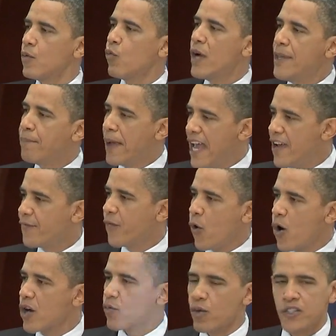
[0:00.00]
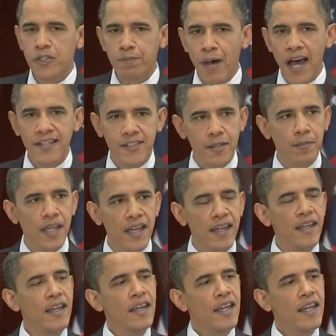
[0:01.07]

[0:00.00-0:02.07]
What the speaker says: we pay for it responsibly